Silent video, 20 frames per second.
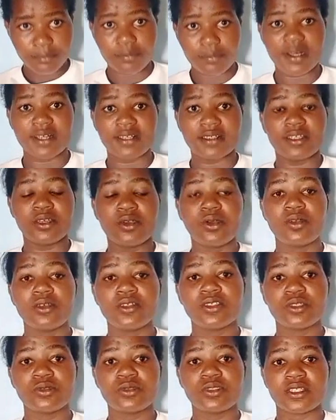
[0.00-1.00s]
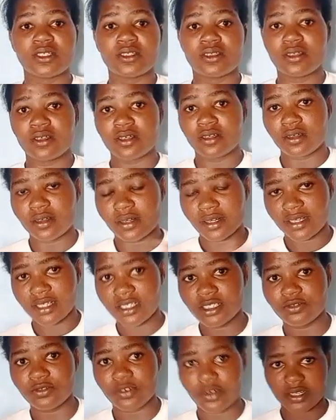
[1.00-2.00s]
But they all shouted,
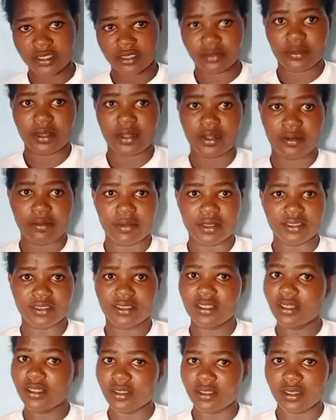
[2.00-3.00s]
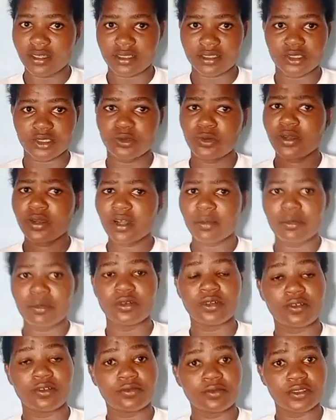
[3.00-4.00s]
release for us Barabbas. Then he asked, what
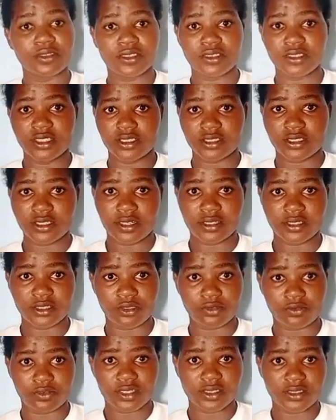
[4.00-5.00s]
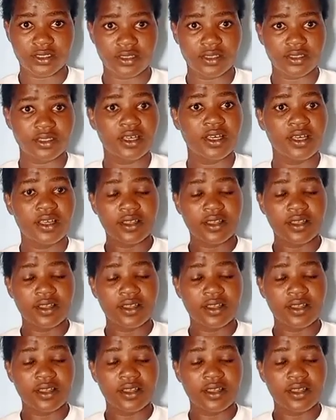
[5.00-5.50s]
about Jesus Christ of Nazareth?